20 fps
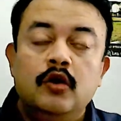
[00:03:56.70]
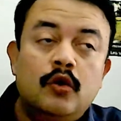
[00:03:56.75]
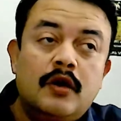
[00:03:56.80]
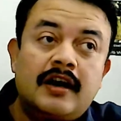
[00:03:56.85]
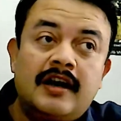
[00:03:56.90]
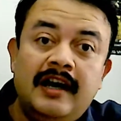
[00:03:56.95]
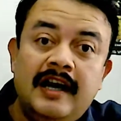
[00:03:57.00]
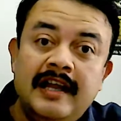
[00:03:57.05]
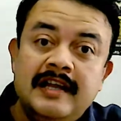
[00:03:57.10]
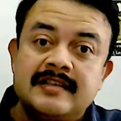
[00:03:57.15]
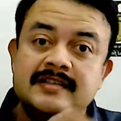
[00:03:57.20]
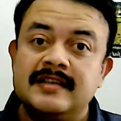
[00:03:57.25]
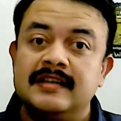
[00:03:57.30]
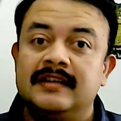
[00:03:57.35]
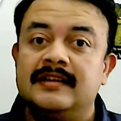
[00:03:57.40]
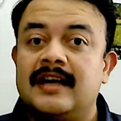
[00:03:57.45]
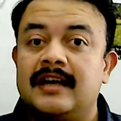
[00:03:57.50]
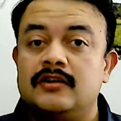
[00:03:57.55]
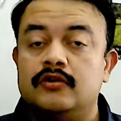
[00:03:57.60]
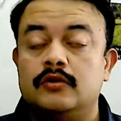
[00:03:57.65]
you are releasing
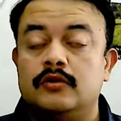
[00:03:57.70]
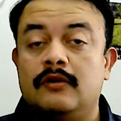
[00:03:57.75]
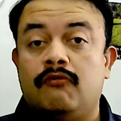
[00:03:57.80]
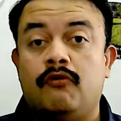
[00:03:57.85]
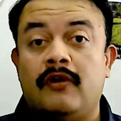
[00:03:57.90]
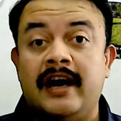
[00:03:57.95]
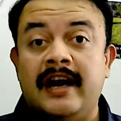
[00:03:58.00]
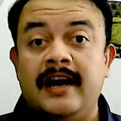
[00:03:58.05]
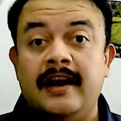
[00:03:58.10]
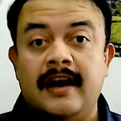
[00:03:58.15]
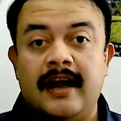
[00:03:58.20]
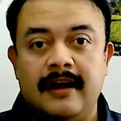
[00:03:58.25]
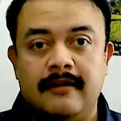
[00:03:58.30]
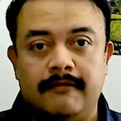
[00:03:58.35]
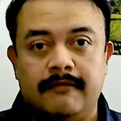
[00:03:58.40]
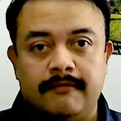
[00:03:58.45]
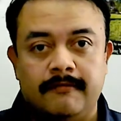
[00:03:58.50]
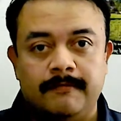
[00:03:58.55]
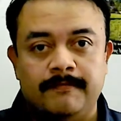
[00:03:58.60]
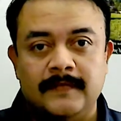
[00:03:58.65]
that to the wildlife.
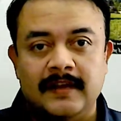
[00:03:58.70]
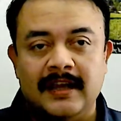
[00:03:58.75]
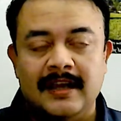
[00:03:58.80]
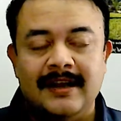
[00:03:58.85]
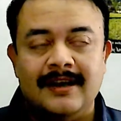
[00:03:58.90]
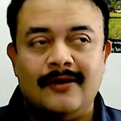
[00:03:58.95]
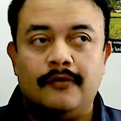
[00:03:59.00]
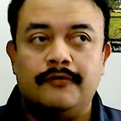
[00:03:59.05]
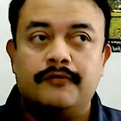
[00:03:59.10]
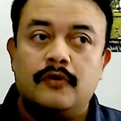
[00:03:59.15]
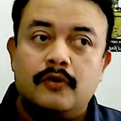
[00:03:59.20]
Of